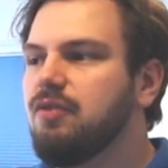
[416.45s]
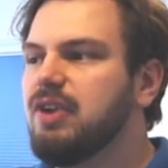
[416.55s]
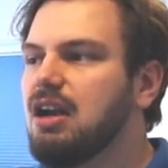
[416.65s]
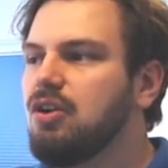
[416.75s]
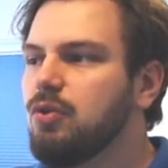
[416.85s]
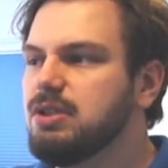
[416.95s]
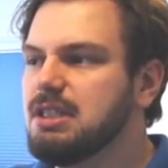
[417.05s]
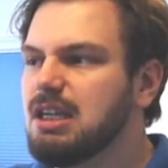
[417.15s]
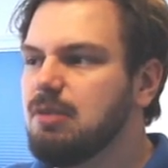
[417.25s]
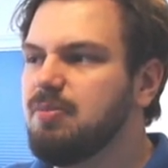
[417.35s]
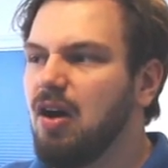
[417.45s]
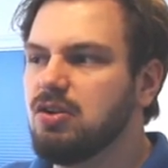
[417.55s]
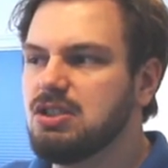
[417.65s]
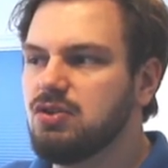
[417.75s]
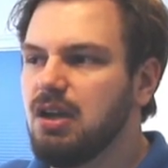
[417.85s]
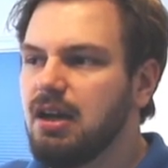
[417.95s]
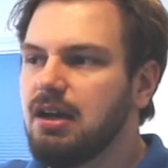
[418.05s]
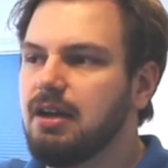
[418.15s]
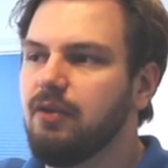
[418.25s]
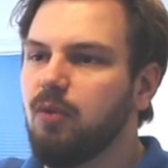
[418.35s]
We are losing about
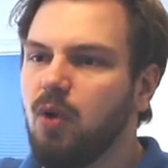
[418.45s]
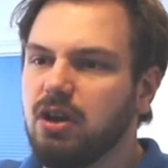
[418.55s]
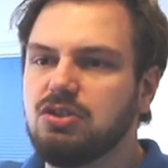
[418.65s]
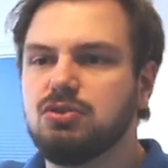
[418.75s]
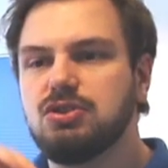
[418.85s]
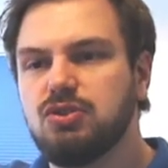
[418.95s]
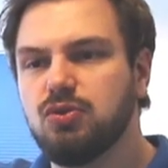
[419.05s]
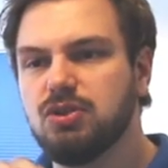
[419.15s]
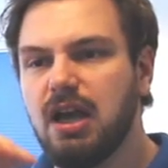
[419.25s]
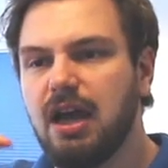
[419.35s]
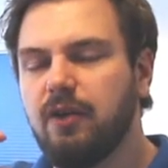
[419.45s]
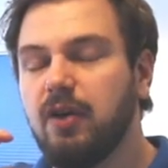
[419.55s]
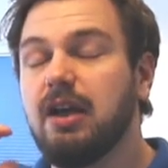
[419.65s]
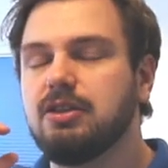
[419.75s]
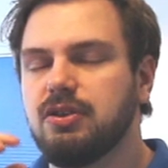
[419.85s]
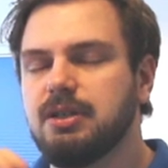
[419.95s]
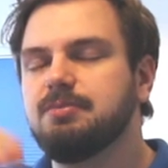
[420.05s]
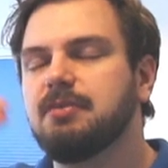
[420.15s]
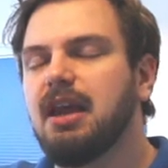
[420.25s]
uh, 1 to 2, uh, uh, sorry,